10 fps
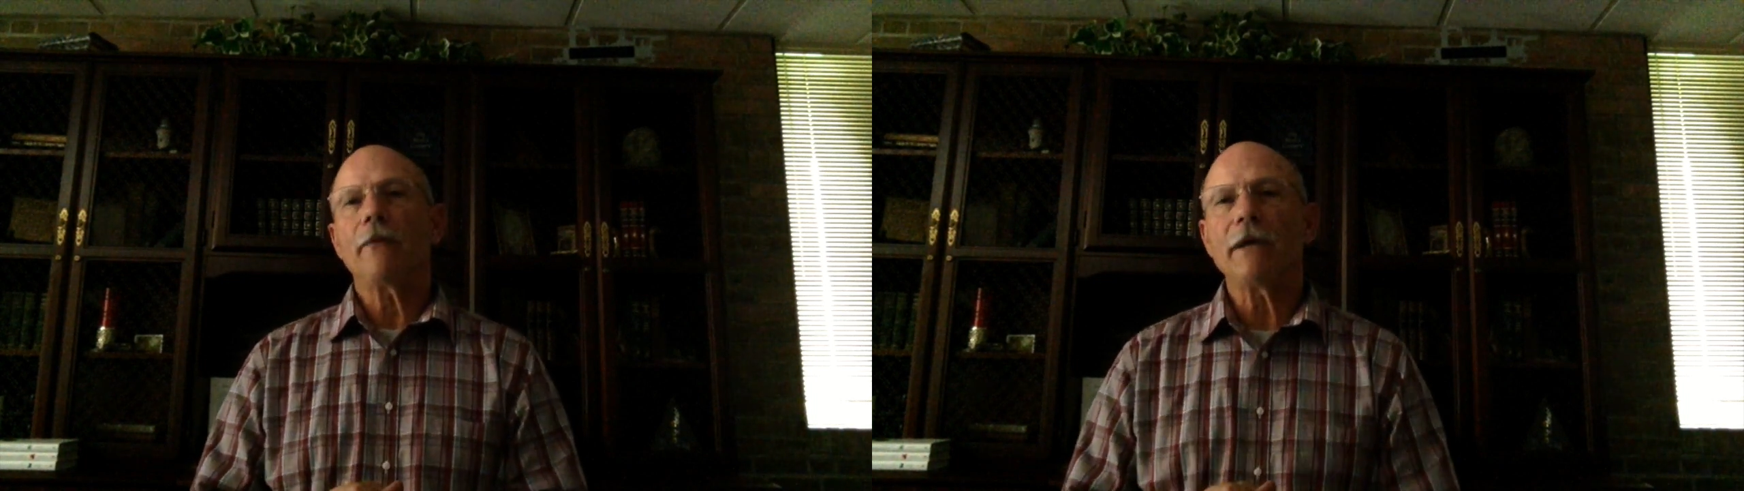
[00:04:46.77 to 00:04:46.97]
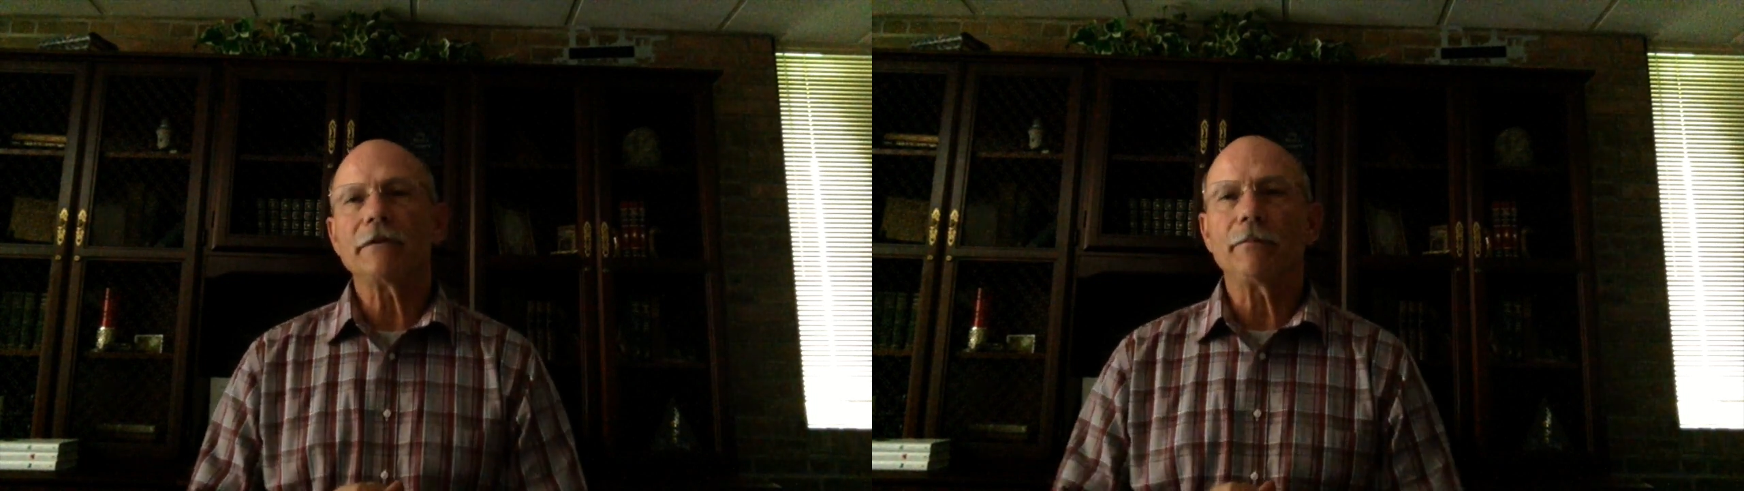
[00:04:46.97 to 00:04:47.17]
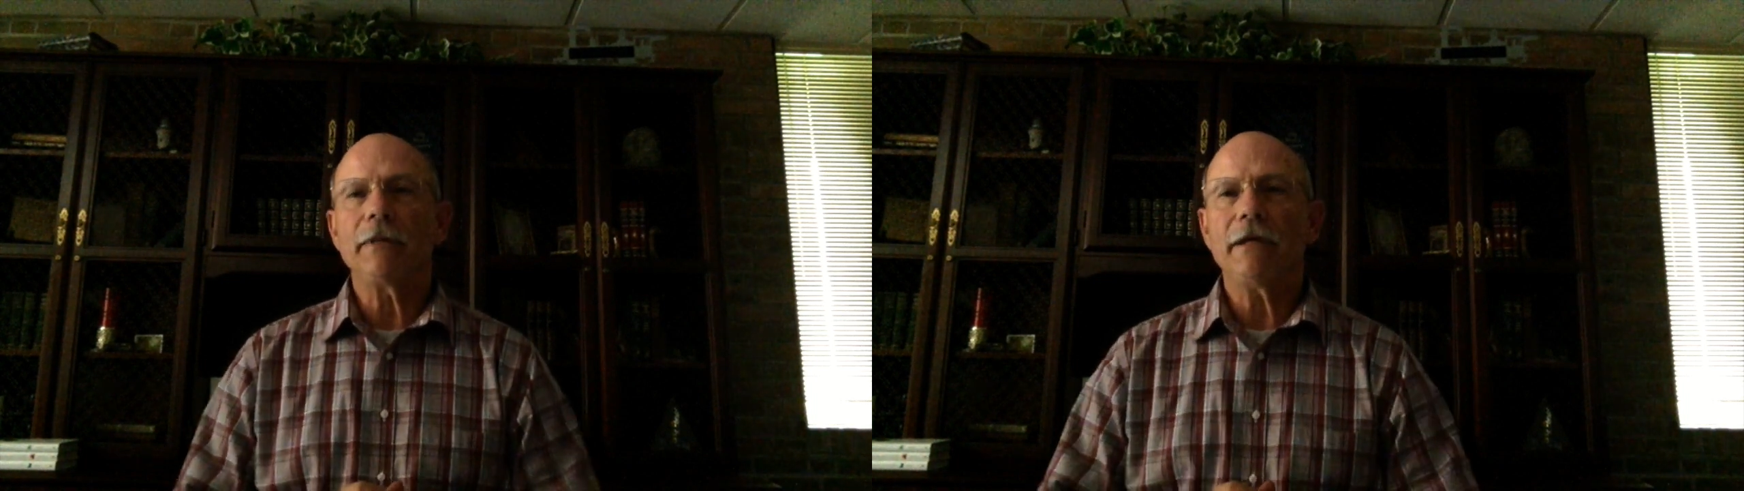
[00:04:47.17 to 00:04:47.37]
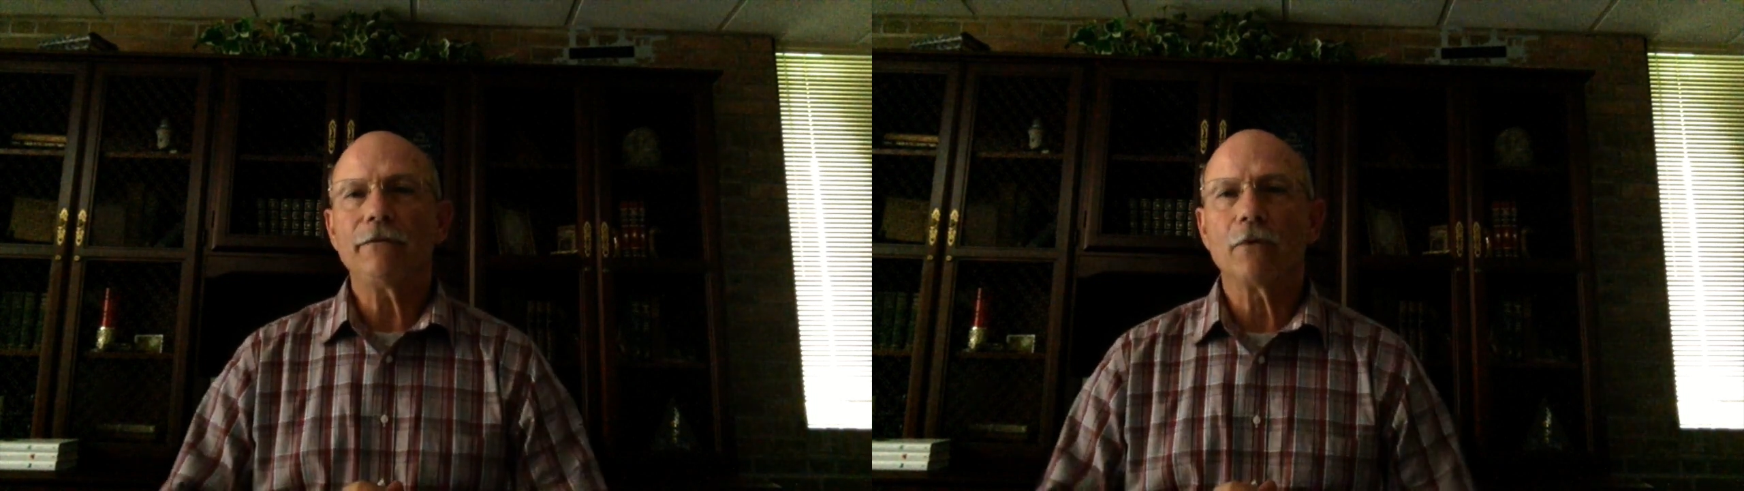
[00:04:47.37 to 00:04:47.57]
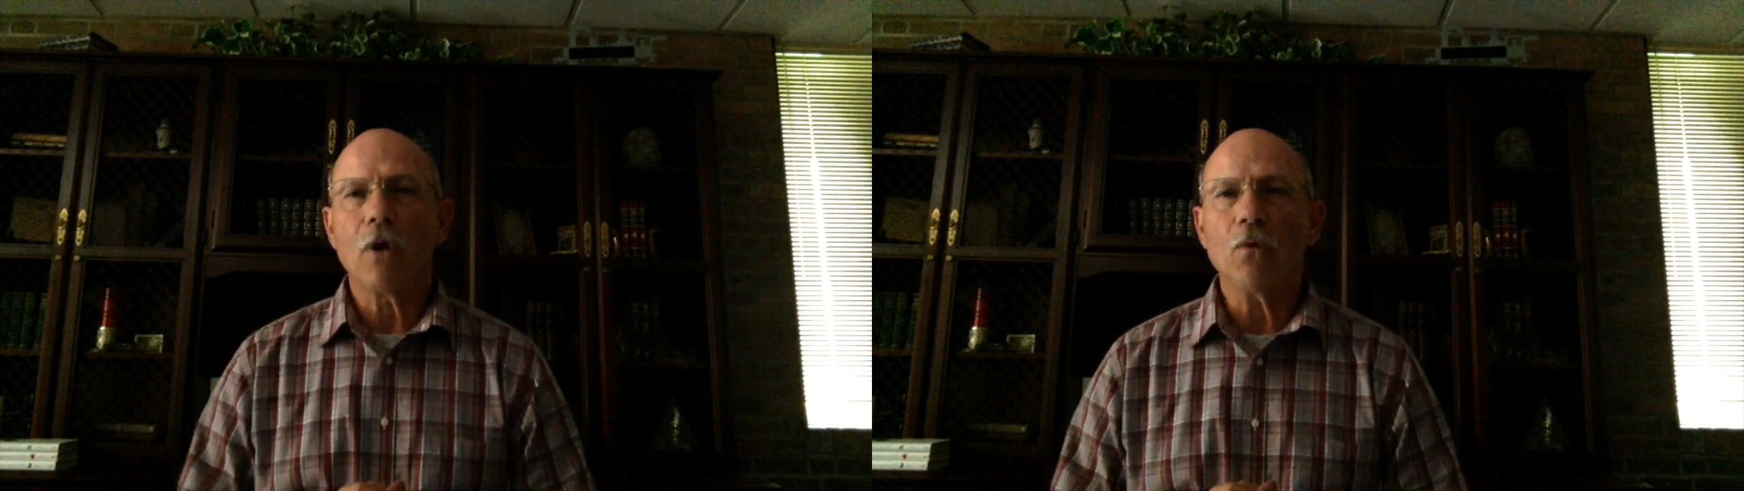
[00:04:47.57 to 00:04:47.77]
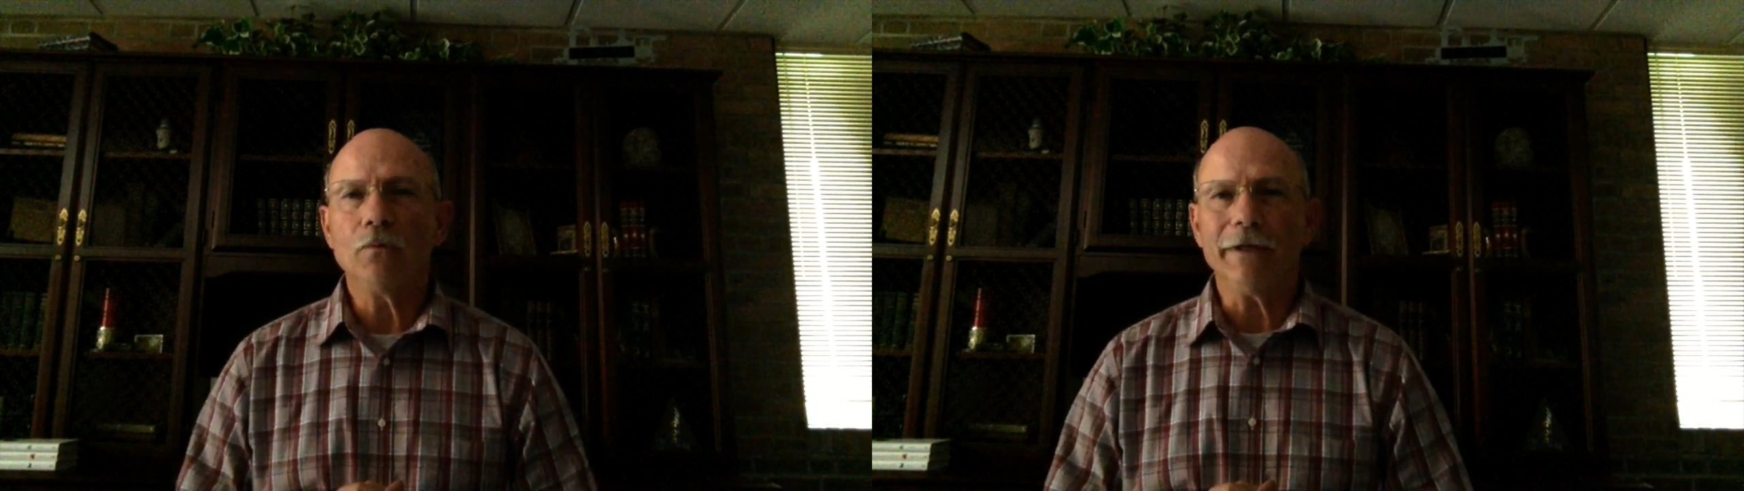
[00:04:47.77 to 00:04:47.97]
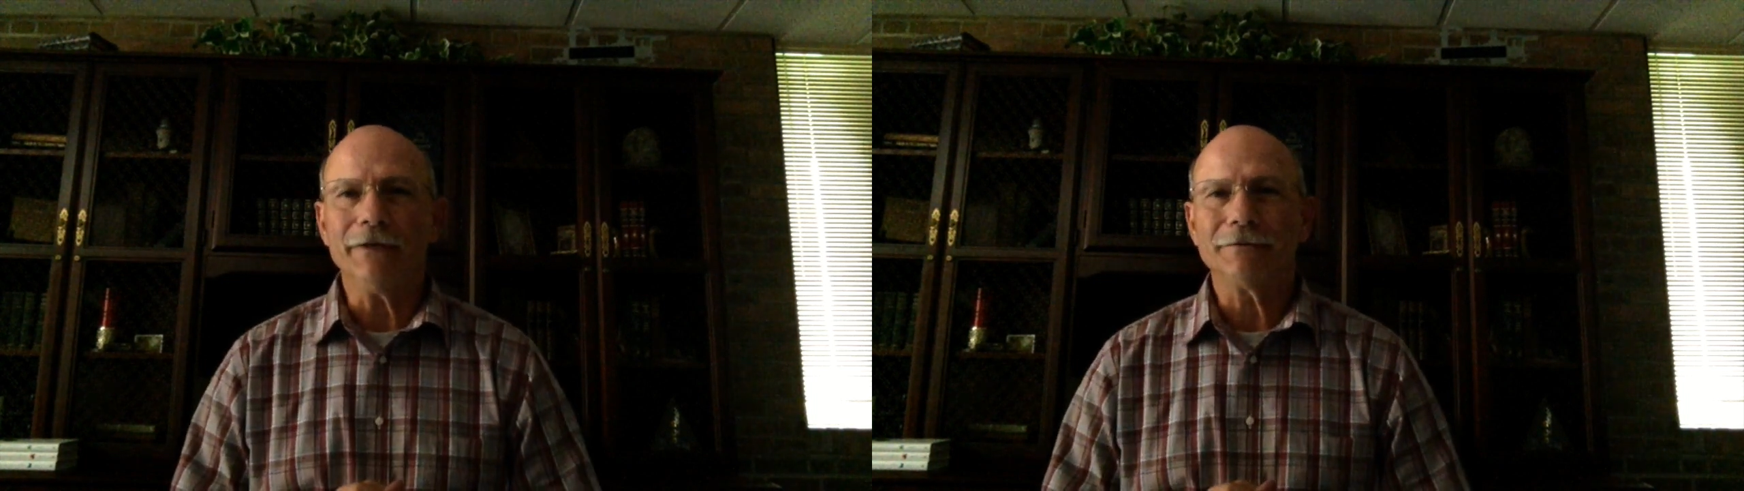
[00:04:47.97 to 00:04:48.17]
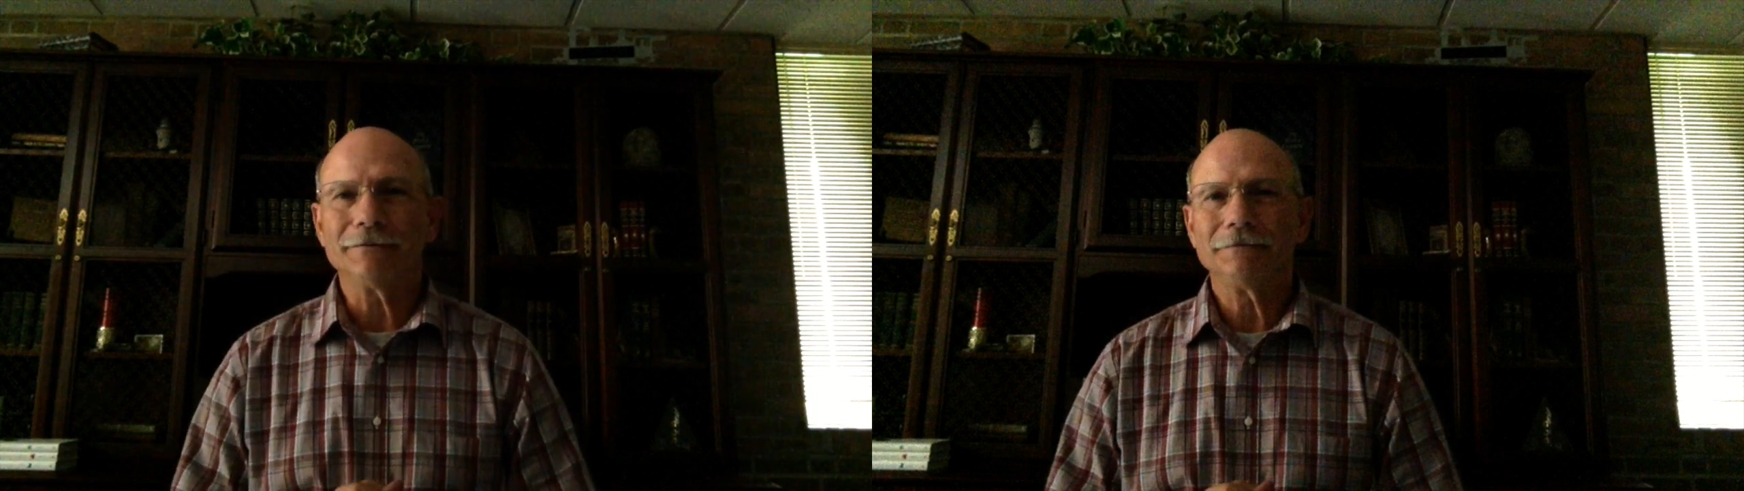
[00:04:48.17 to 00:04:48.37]
recipe for
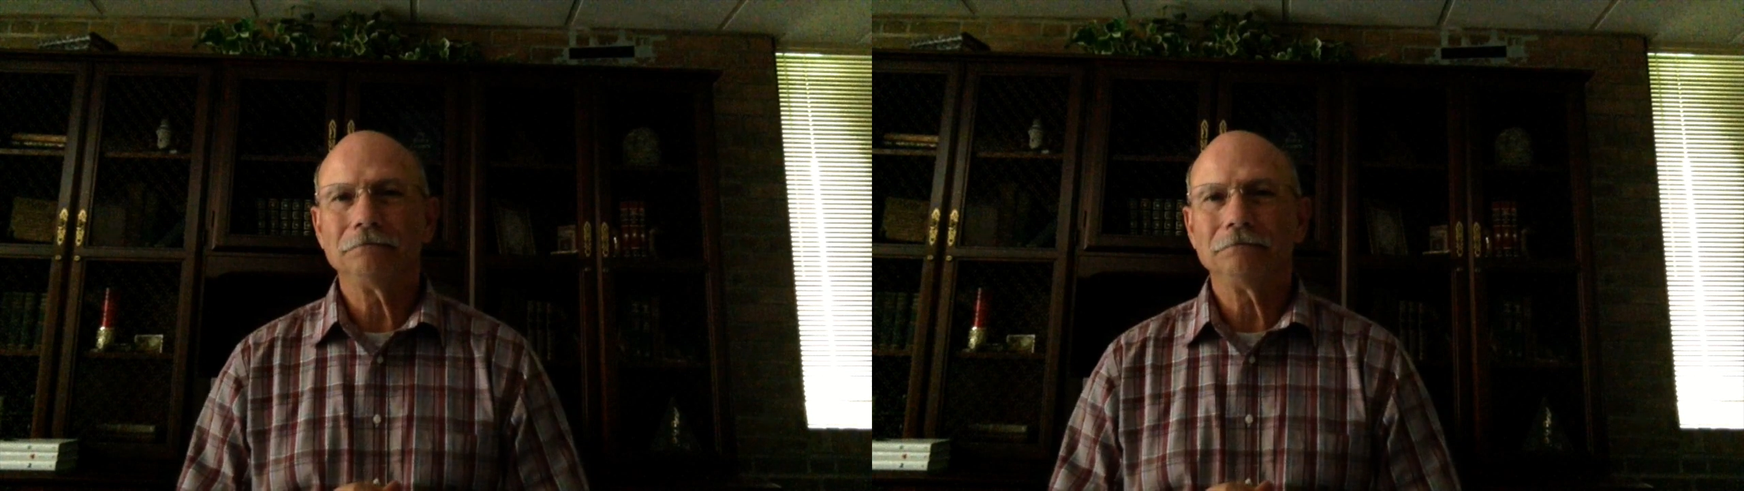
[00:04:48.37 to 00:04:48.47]
oatmeal.